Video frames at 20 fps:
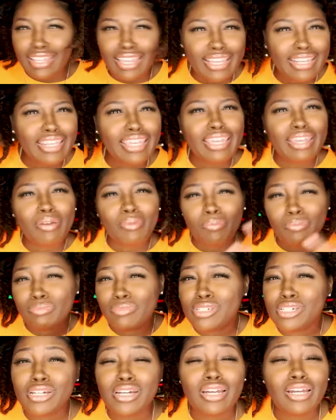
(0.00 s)
And
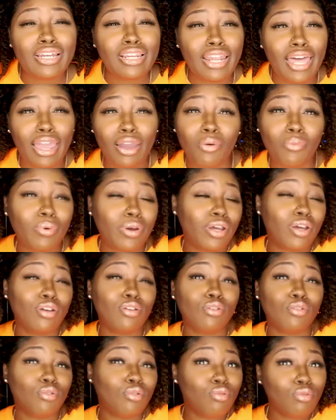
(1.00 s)
then John like,
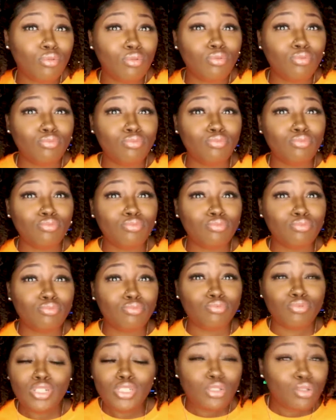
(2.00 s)
well, you,
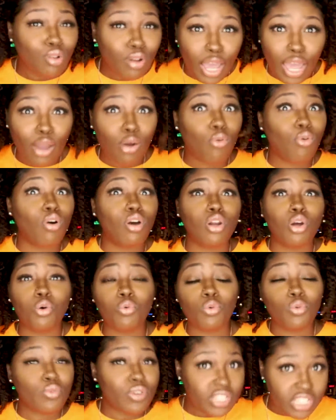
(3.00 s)
what you got going
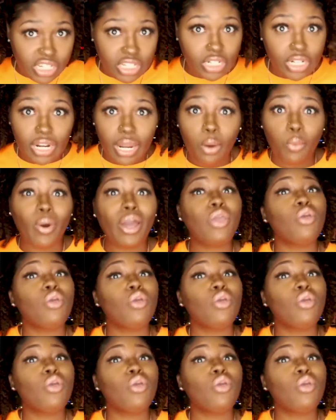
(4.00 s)
on with Regina? Like,